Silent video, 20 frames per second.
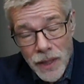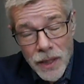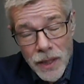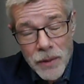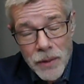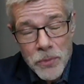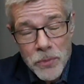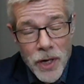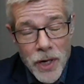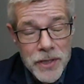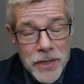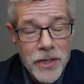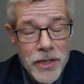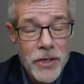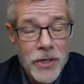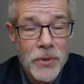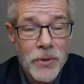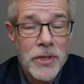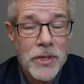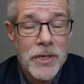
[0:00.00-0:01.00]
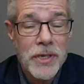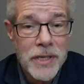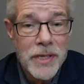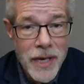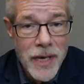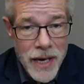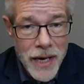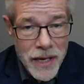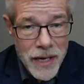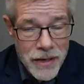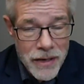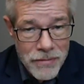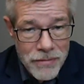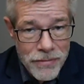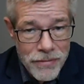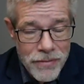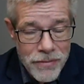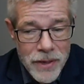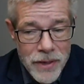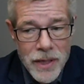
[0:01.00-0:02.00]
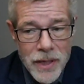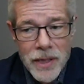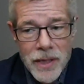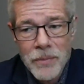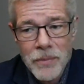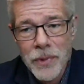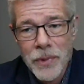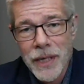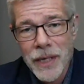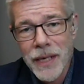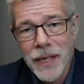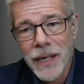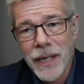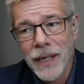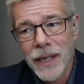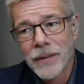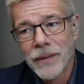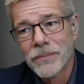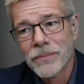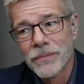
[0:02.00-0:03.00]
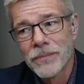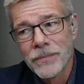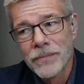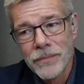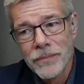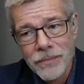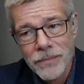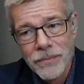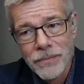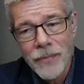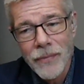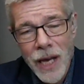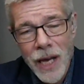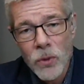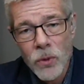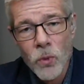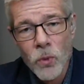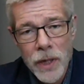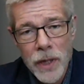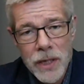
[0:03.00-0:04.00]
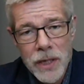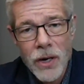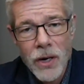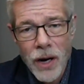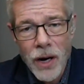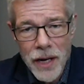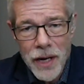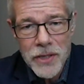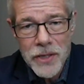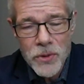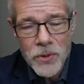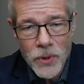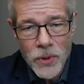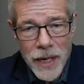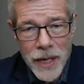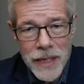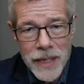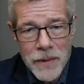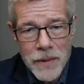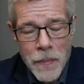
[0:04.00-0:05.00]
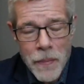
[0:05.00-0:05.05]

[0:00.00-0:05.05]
prostitutes safe, but again, at what cost, right?